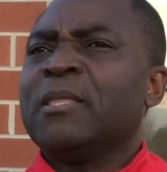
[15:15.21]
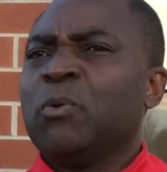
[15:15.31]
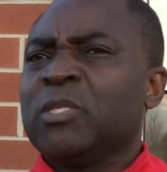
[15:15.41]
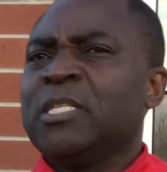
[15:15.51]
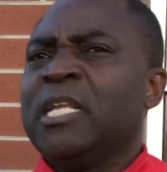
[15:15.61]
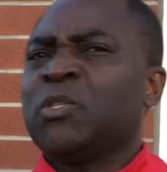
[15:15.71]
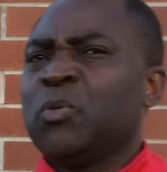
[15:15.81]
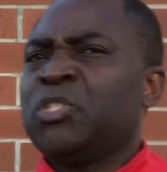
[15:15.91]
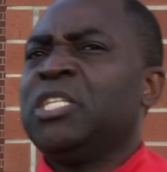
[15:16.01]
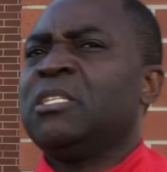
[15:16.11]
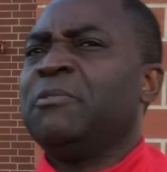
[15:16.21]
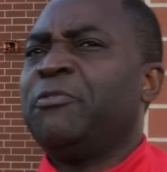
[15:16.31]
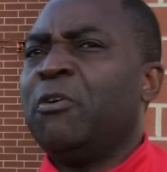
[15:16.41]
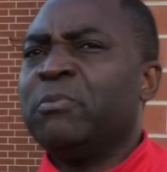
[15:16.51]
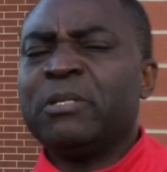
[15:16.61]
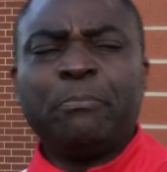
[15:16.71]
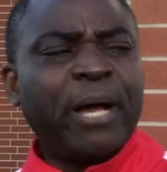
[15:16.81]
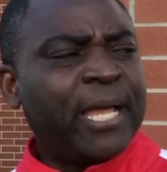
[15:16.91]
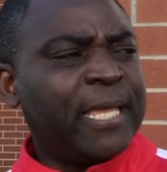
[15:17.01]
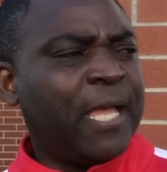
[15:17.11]
there was an association formed
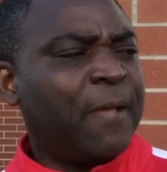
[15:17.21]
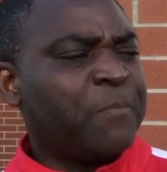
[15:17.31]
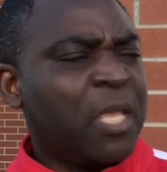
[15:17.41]
by,